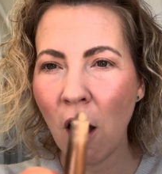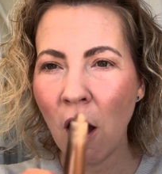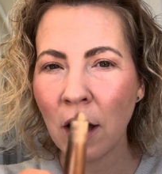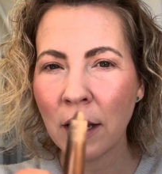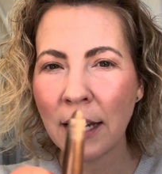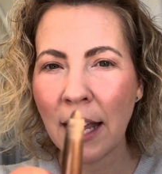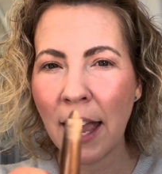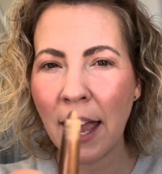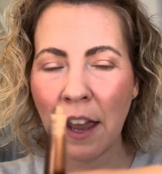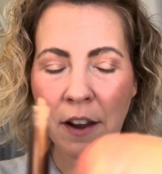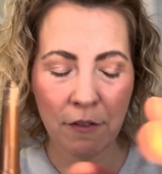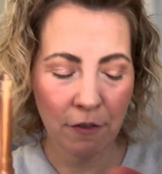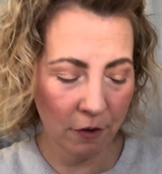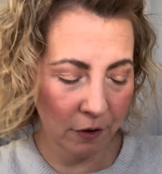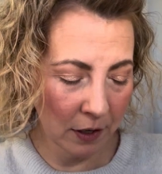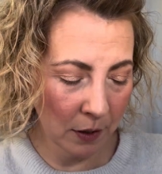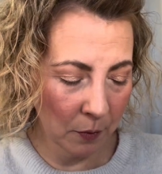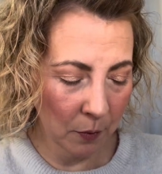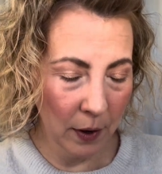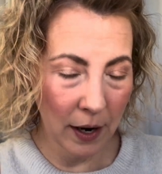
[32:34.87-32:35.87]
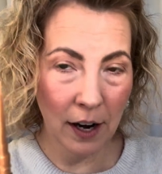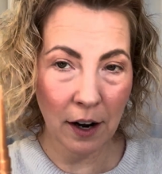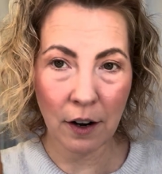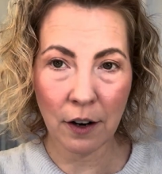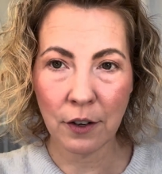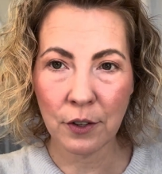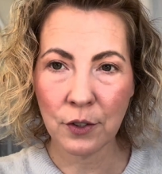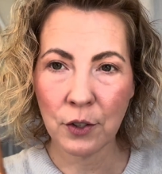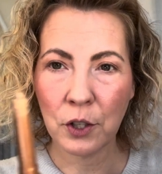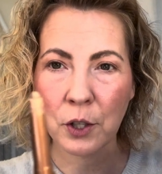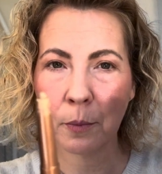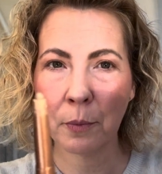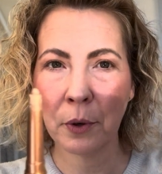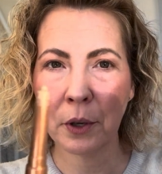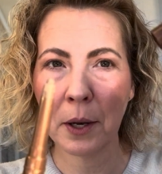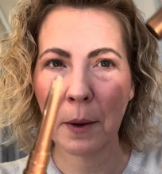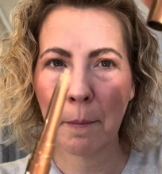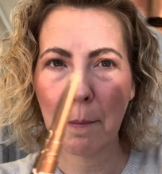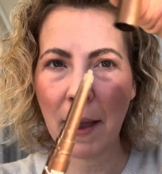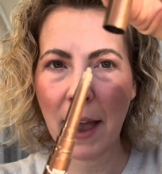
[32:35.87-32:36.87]
on every wear. So you
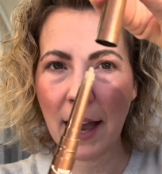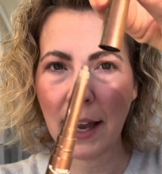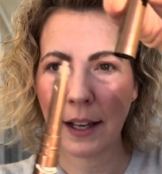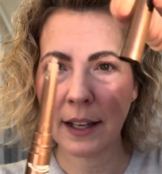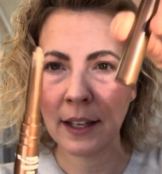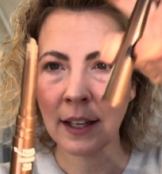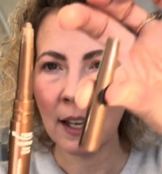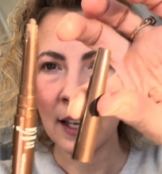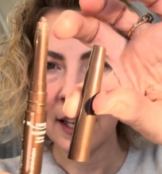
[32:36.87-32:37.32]
put it back